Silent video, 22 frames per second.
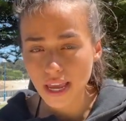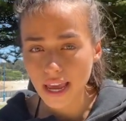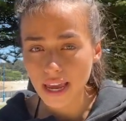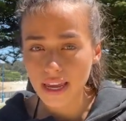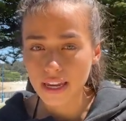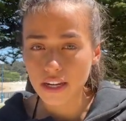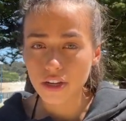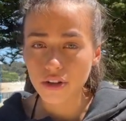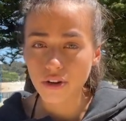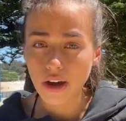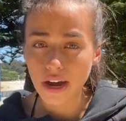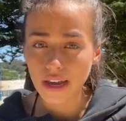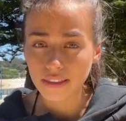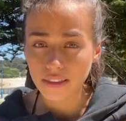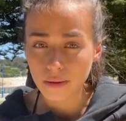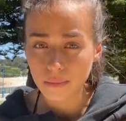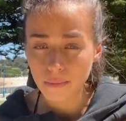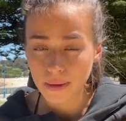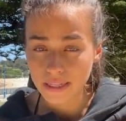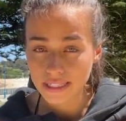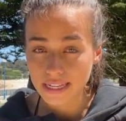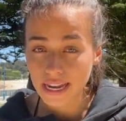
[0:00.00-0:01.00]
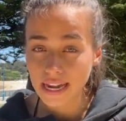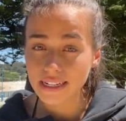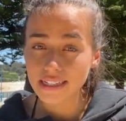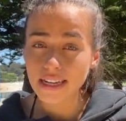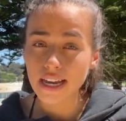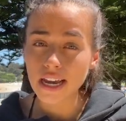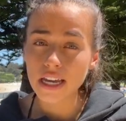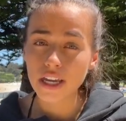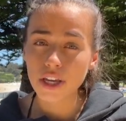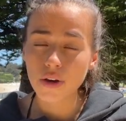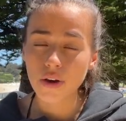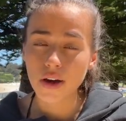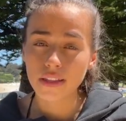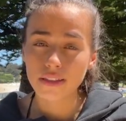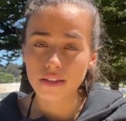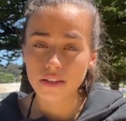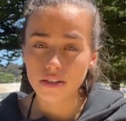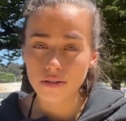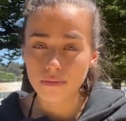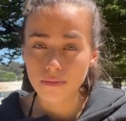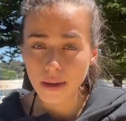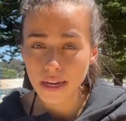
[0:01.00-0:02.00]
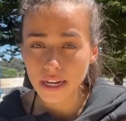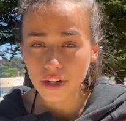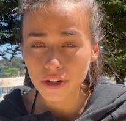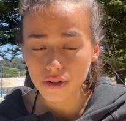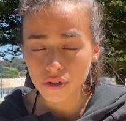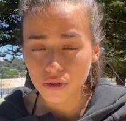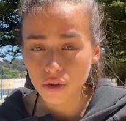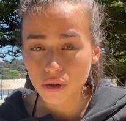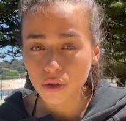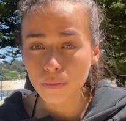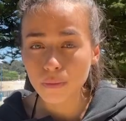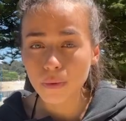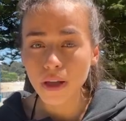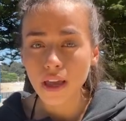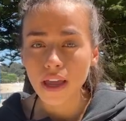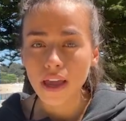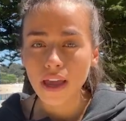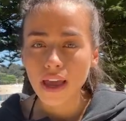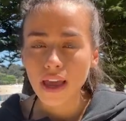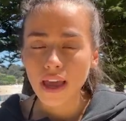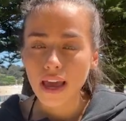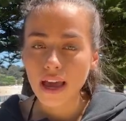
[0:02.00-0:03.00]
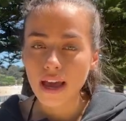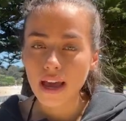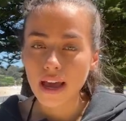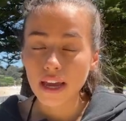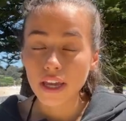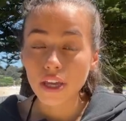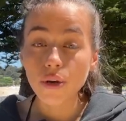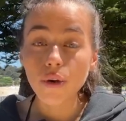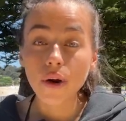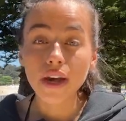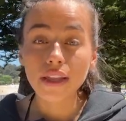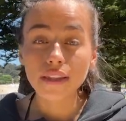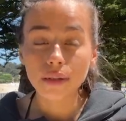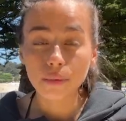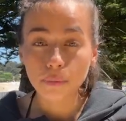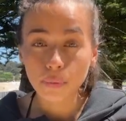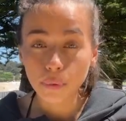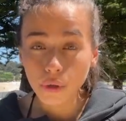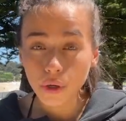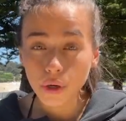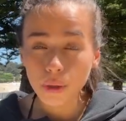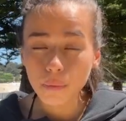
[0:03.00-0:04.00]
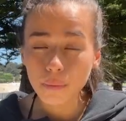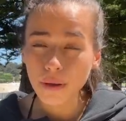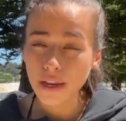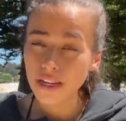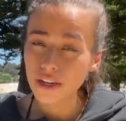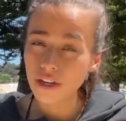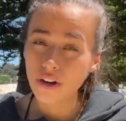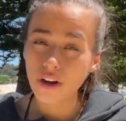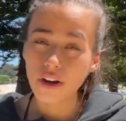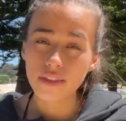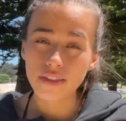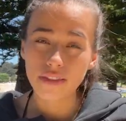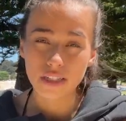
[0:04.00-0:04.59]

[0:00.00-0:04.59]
and you add the passata, you add the tomato soup, you add the pulp, and you add